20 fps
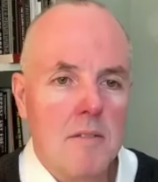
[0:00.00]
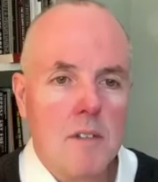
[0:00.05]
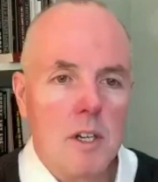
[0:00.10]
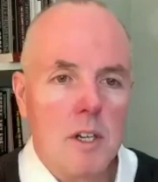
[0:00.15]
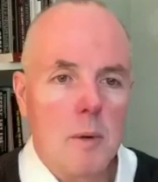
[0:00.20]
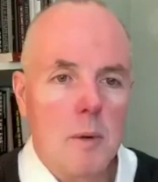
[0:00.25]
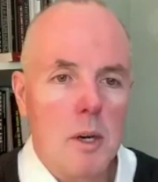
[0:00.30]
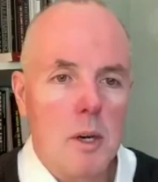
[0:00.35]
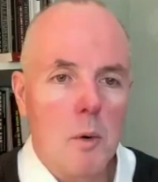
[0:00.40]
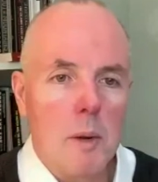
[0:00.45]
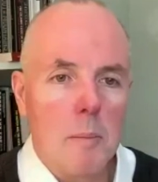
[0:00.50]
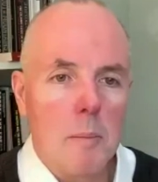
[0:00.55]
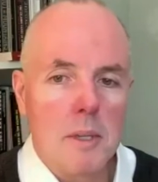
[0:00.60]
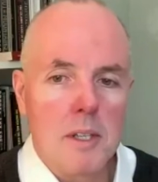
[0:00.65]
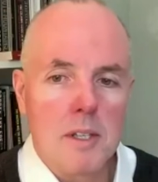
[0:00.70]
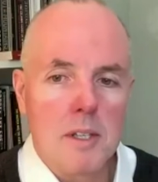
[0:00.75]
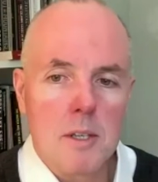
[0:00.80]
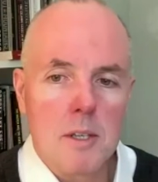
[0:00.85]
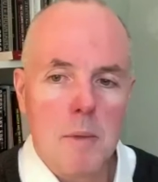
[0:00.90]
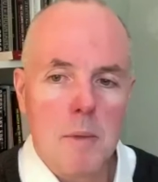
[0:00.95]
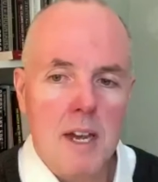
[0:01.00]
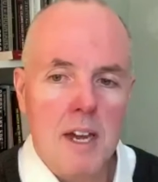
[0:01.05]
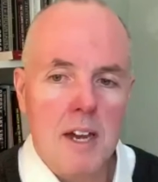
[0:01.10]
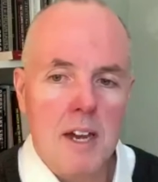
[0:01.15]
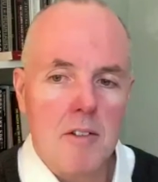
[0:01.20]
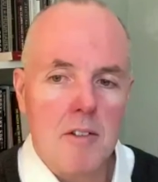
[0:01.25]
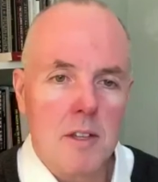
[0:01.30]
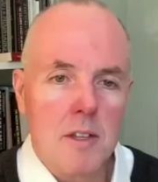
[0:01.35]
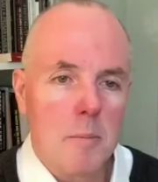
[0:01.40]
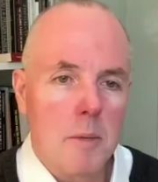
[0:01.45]
you know, equipment to
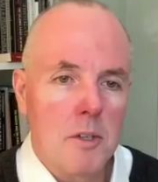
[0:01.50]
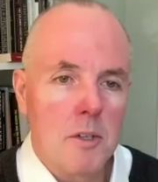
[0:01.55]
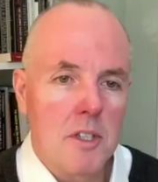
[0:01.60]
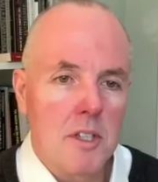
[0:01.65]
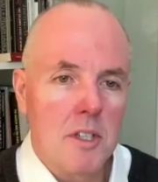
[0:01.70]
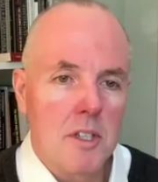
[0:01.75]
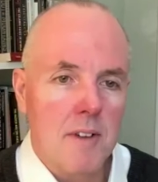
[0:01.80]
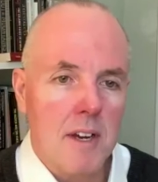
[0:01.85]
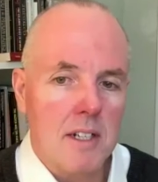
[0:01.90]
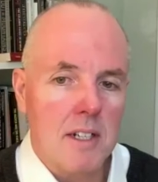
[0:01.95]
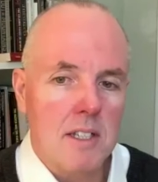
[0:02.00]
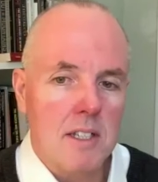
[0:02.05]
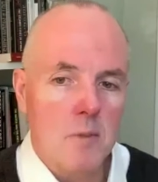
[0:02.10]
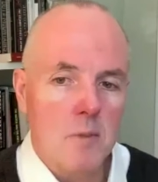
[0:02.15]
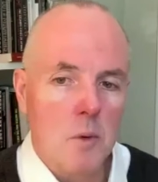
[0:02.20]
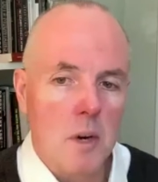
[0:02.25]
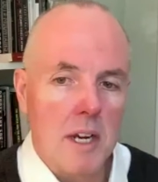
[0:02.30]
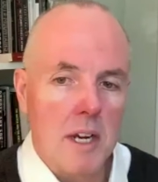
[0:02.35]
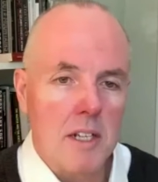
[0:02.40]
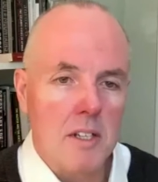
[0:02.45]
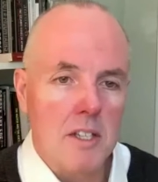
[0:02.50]
bear in the most effective way.